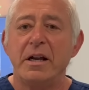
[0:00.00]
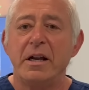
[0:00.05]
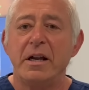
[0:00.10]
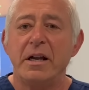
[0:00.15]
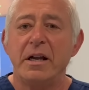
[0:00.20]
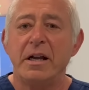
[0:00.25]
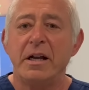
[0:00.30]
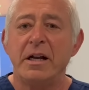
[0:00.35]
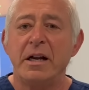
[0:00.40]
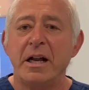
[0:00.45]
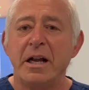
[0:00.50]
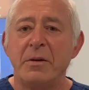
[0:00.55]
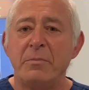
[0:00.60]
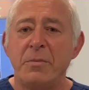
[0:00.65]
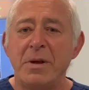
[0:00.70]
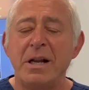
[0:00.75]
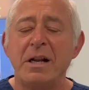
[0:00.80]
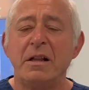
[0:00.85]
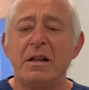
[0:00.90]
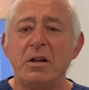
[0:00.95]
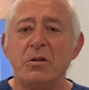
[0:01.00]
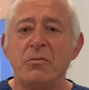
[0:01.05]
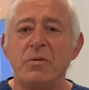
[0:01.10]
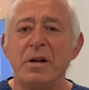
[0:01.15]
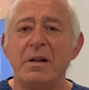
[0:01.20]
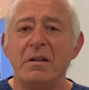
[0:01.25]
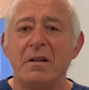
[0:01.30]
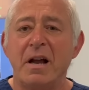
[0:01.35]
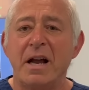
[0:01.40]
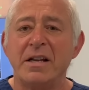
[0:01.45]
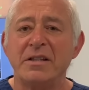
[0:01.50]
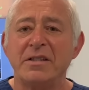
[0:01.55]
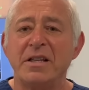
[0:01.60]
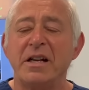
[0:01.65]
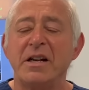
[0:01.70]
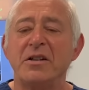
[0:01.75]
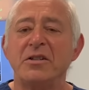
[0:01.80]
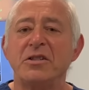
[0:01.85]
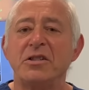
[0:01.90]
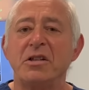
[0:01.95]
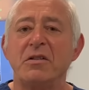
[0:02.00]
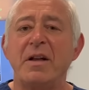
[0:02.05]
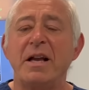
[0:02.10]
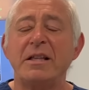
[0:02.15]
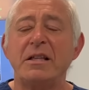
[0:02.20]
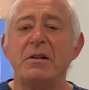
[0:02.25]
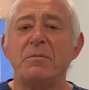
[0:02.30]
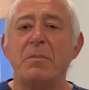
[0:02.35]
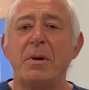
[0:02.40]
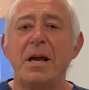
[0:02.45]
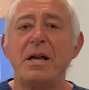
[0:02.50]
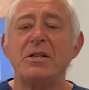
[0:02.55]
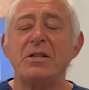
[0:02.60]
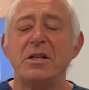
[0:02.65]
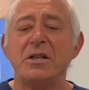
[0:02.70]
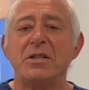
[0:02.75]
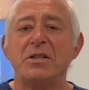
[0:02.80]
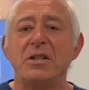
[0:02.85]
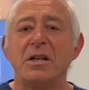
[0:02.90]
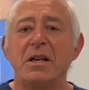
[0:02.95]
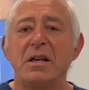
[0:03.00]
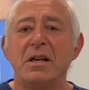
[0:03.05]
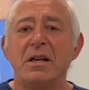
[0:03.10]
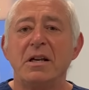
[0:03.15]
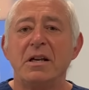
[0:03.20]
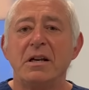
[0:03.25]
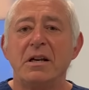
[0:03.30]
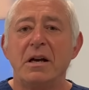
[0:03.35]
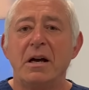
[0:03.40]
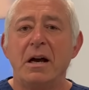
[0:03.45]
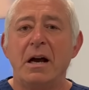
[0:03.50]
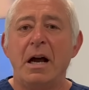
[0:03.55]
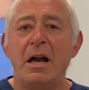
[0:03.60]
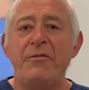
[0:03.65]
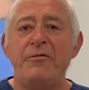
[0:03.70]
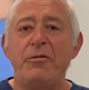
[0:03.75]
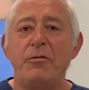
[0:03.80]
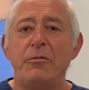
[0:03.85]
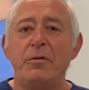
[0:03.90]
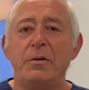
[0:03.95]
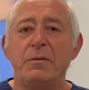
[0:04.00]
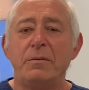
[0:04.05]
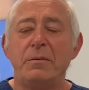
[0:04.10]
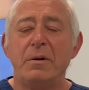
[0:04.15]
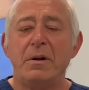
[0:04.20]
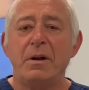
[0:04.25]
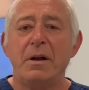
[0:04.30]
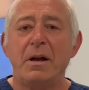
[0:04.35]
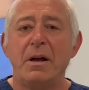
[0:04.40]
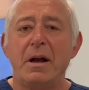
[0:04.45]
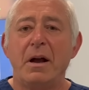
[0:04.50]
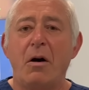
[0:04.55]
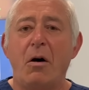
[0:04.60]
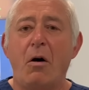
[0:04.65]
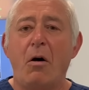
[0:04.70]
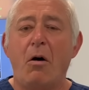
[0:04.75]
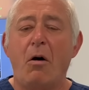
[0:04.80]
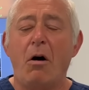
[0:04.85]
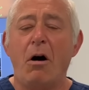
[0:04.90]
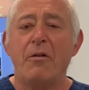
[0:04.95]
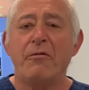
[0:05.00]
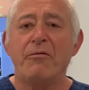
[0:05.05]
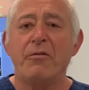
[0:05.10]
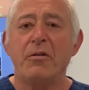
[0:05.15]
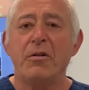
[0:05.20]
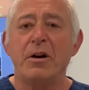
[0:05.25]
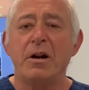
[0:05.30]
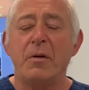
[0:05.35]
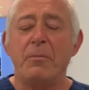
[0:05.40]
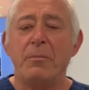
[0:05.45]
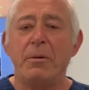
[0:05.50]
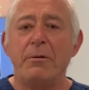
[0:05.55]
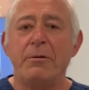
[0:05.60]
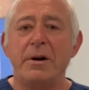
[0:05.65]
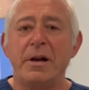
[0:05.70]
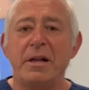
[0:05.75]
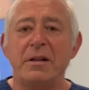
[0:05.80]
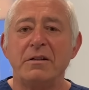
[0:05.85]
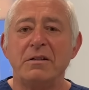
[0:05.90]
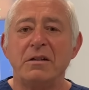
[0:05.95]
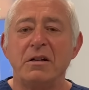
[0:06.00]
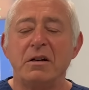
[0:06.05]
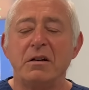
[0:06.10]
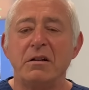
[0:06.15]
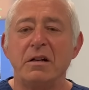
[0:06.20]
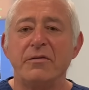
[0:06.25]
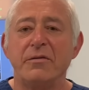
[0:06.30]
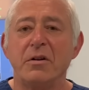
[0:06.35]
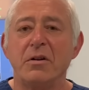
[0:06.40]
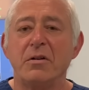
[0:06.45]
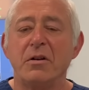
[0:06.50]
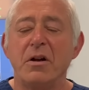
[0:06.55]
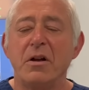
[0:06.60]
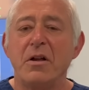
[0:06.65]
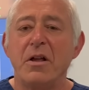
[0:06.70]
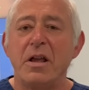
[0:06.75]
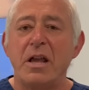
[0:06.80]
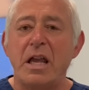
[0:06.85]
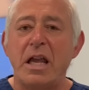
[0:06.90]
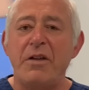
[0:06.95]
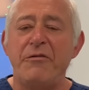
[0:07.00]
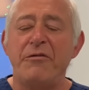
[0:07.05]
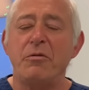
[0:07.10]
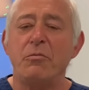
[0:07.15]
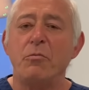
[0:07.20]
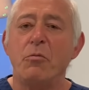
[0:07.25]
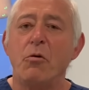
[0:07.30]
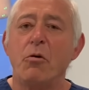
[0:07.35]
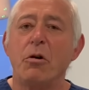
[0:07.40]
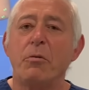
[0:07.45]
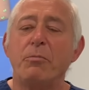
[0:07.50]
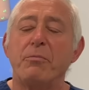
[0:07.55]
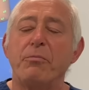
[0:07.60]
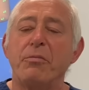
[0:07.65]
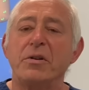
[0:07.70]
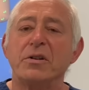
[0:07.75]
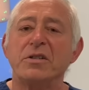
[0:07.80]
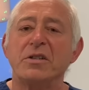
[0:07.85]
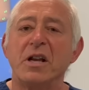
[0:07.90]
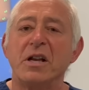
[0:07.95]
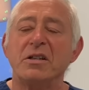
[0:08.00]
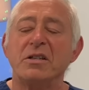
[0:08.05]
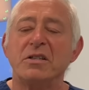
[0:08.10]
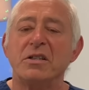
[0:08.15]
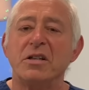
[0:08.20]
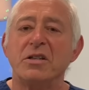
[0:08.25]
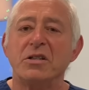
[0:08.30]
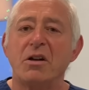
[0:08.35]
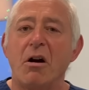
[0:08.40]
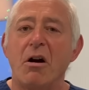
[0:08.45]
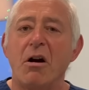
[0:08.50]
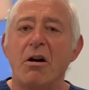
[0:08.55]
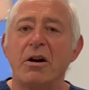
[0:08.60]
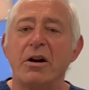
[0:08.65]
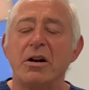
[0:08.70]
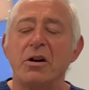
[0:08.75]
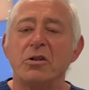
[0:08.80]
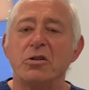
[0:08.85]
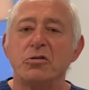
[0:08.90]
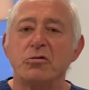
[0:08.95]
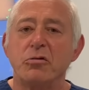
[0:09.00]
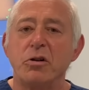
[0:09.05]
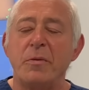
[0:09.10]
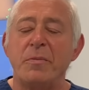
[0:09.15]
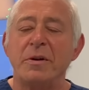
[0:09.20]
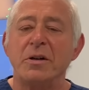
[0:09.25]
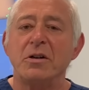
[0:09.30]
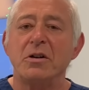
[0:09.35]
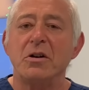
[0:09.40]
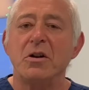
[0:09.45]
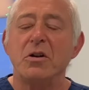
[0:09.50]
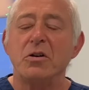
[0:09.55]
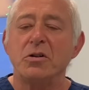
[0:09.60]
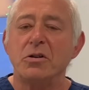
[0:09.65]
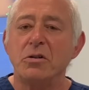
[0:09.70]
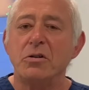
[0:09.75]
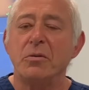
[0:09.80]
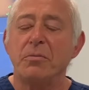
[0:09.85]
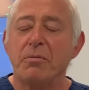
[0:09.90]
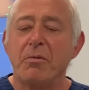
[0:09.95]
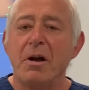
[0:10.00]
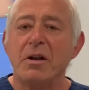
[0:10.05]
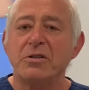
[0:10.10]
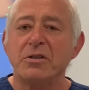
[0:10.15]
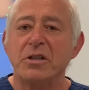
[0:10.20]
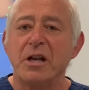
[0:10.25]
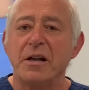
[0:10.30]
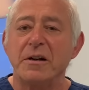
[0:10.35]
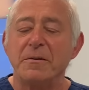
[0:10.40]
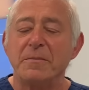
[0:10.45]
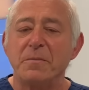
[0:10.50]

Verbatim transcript: and I immediately realized that in selected patients, HIFU would offer an ability to deliver even more precisely targeted treatment to the prostate.